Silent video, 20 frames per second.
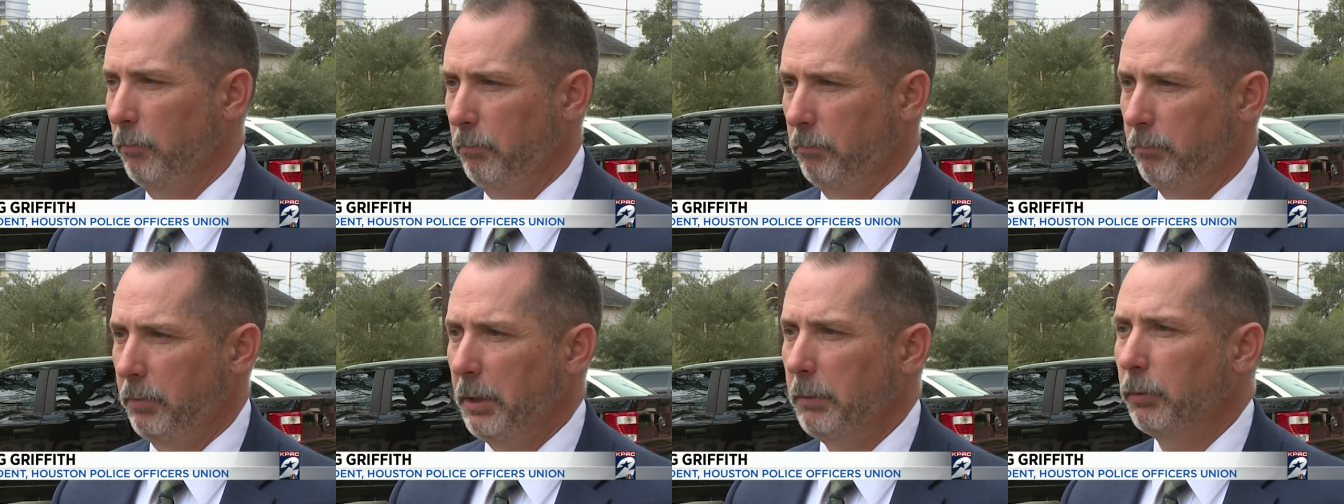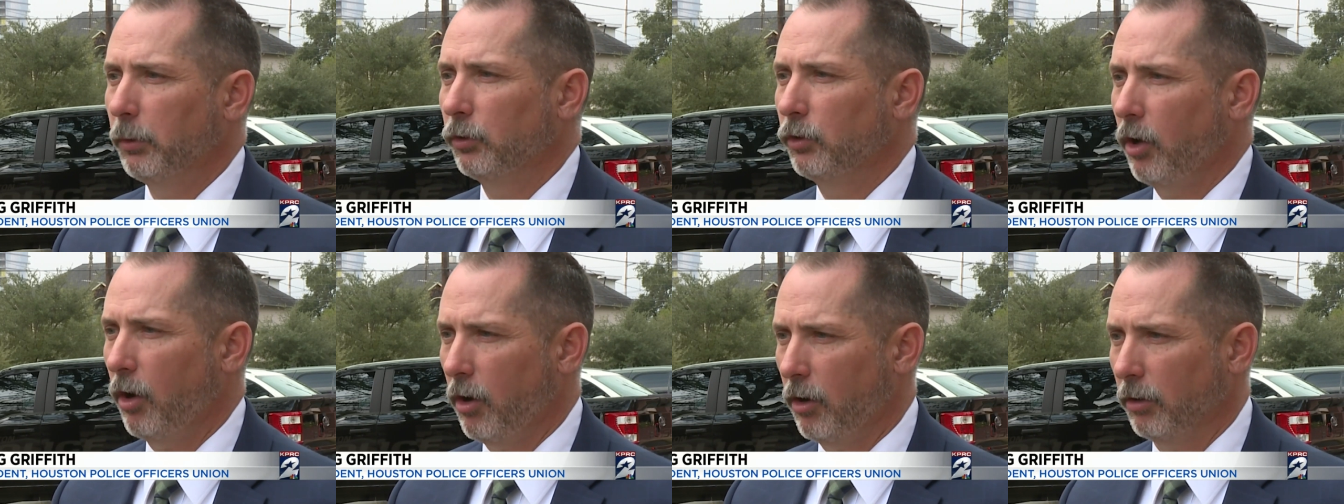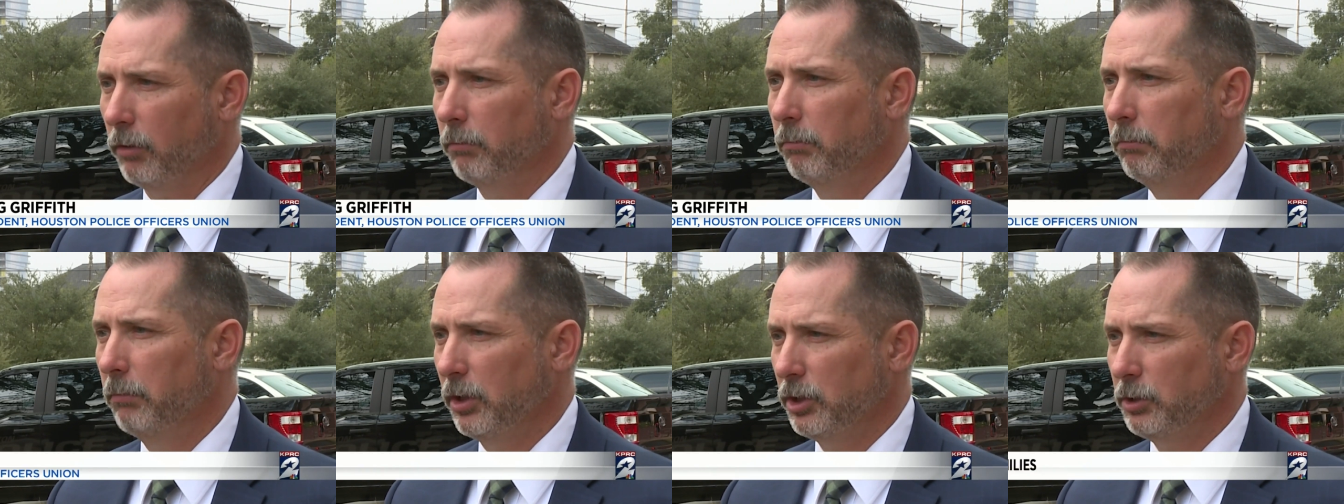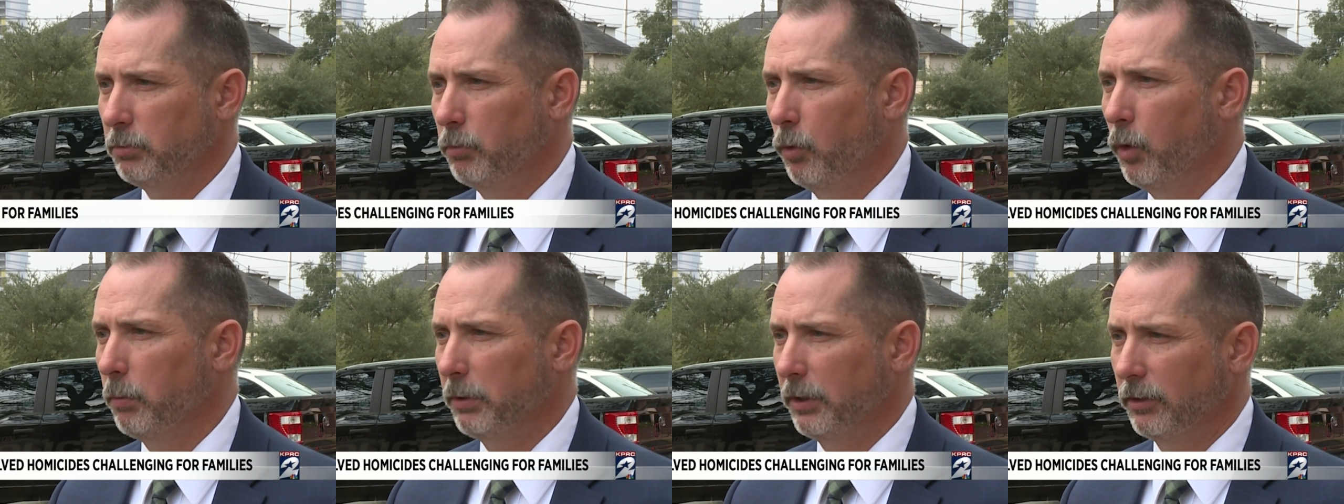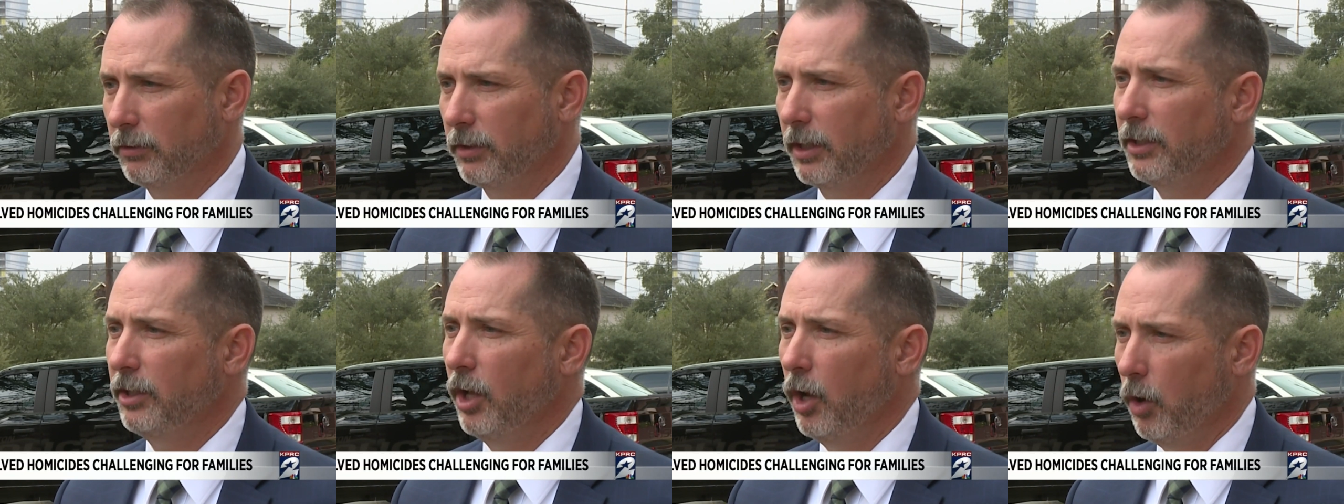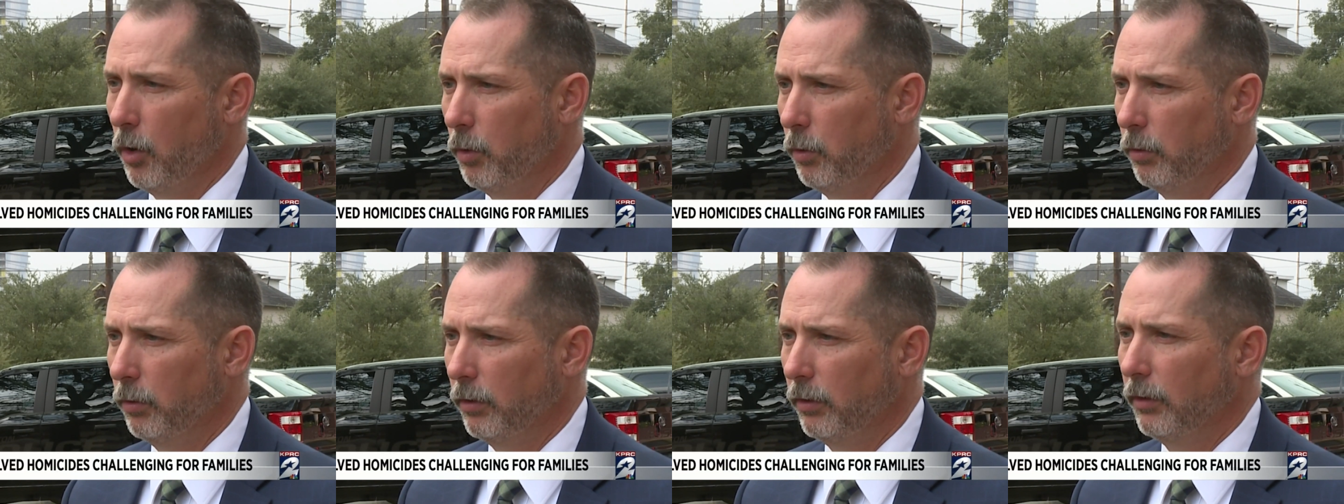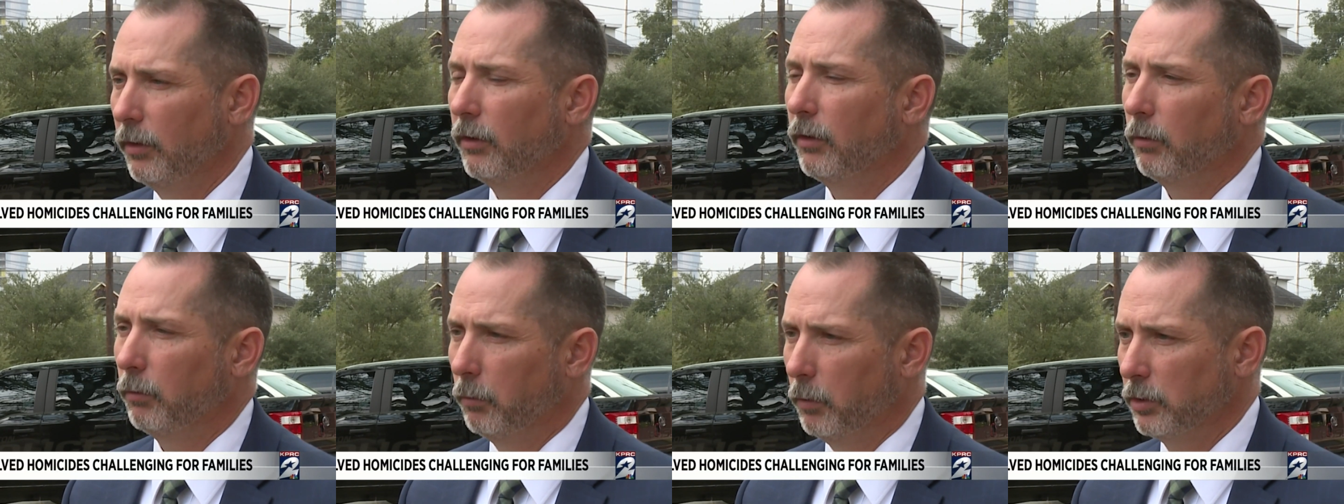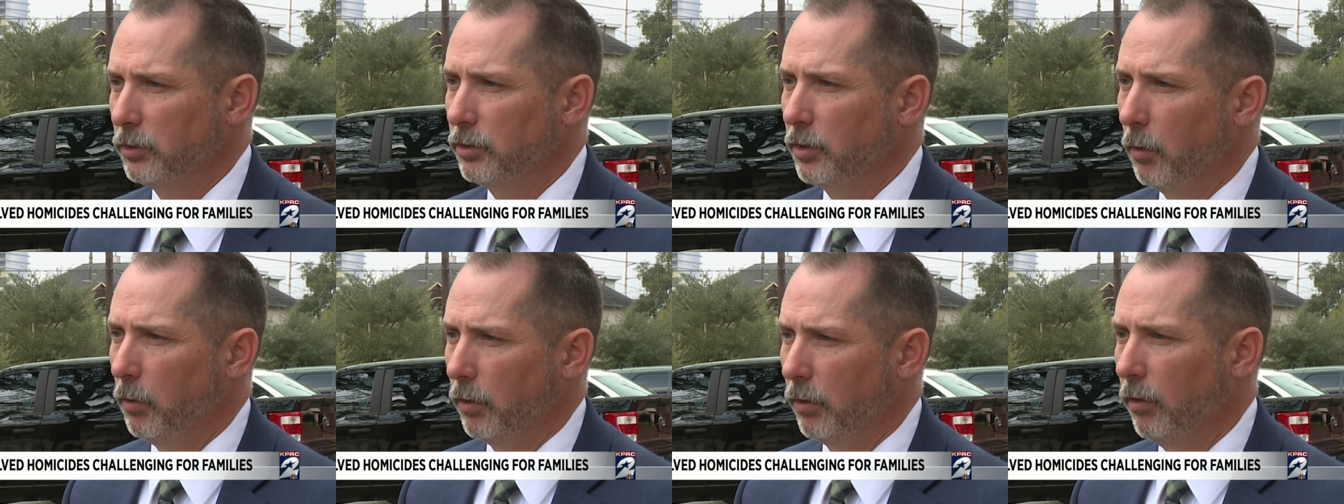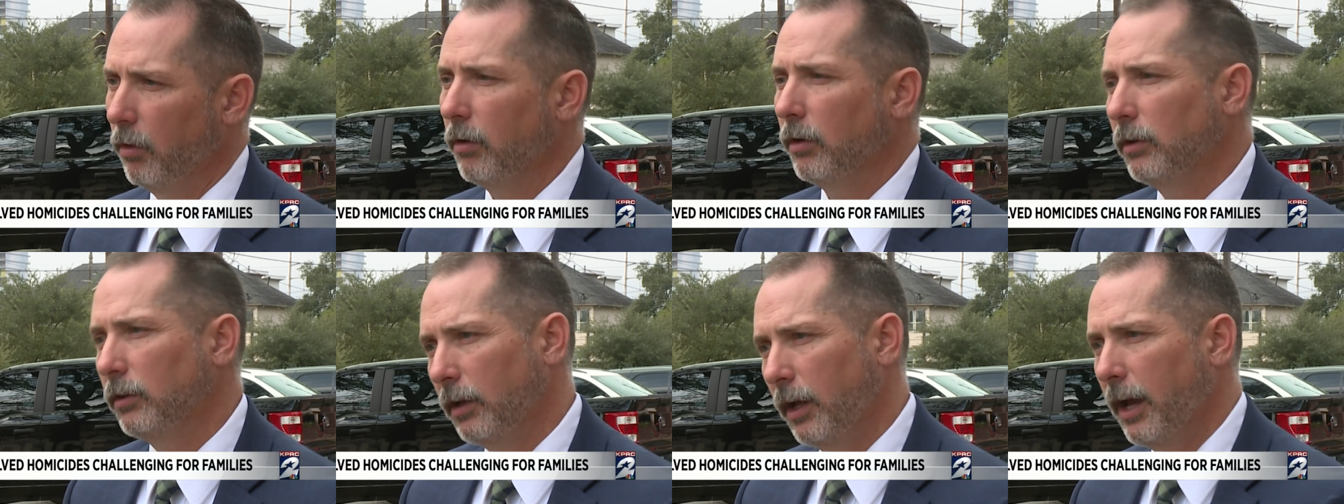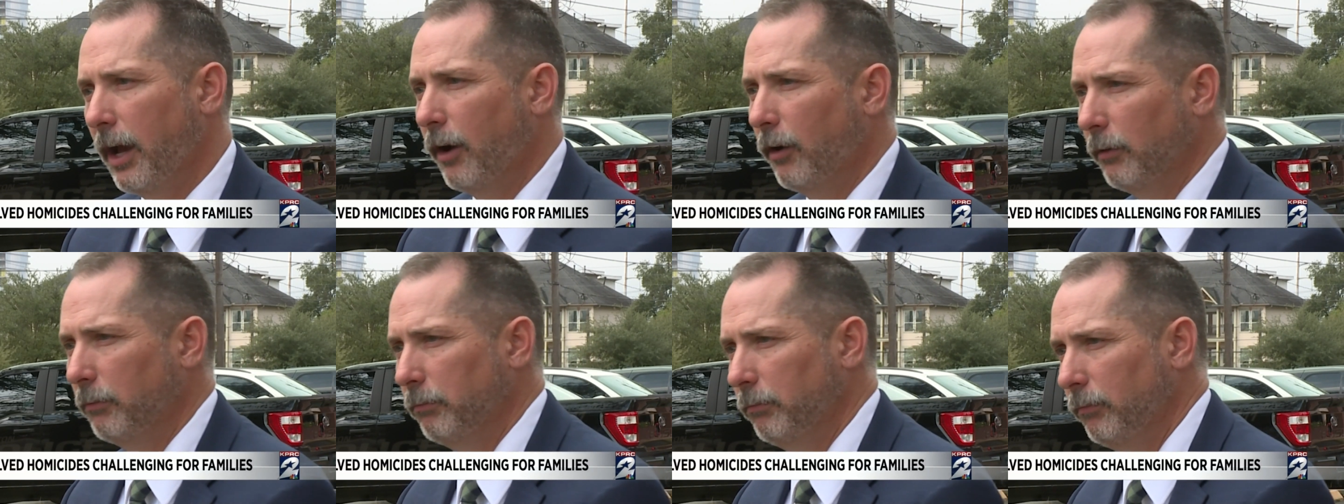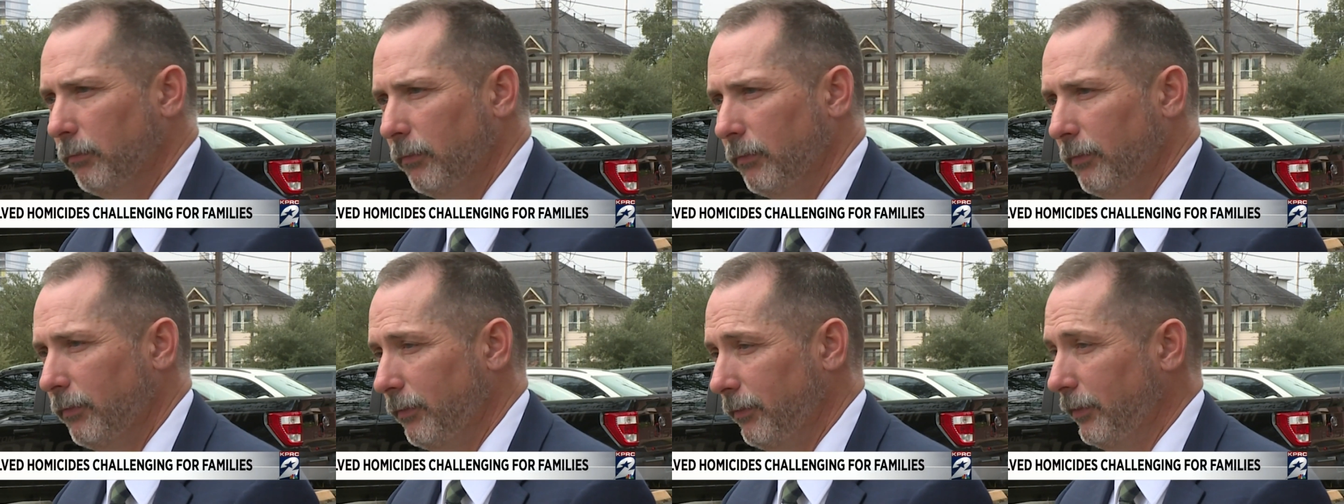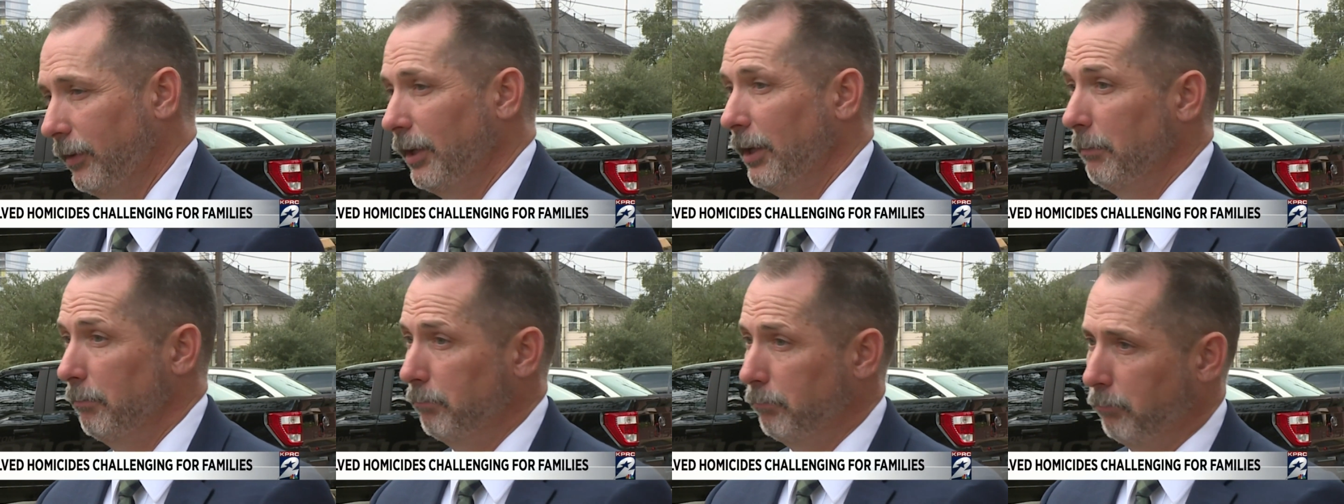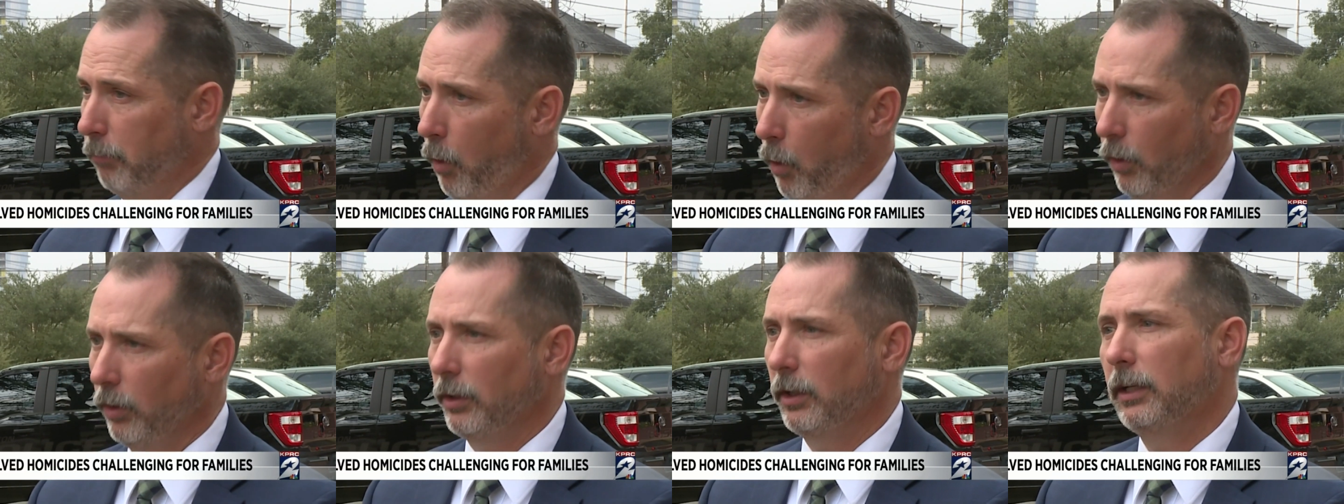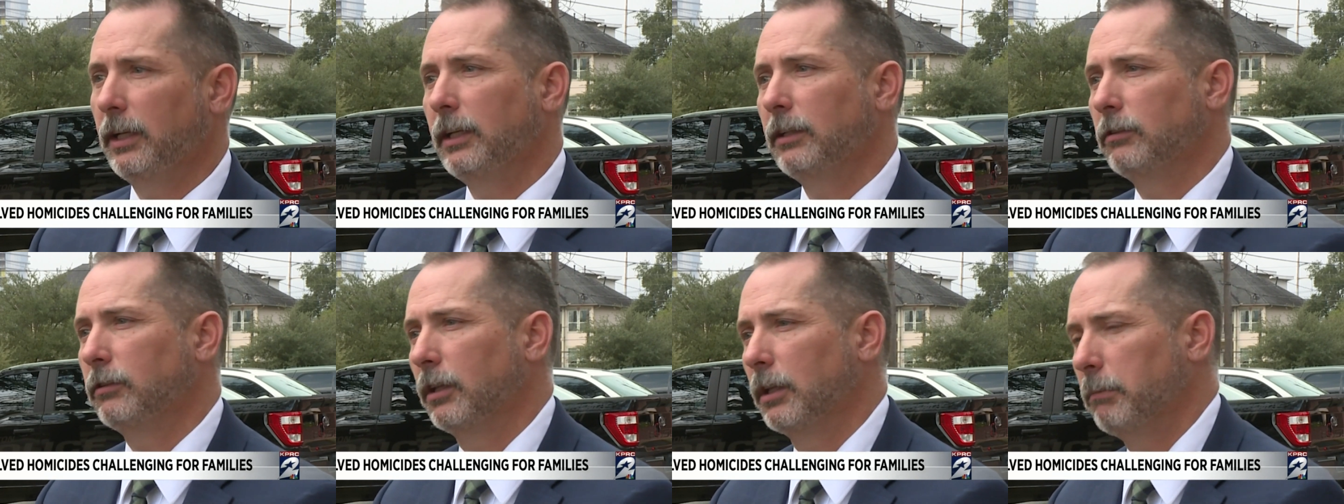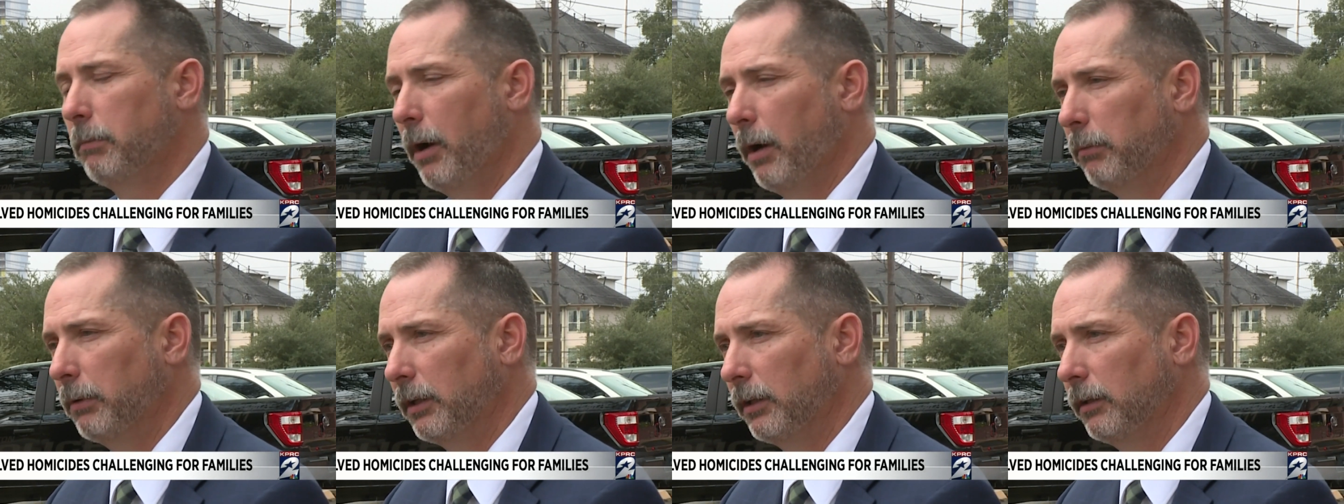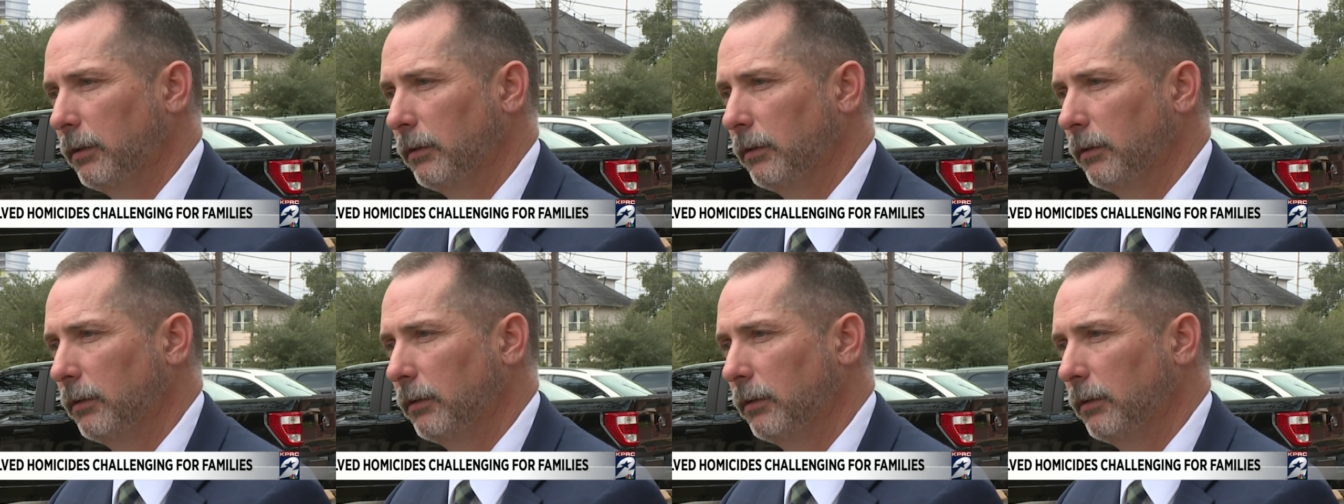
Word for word: people talk much more because they know what's going on, how important it is to the public.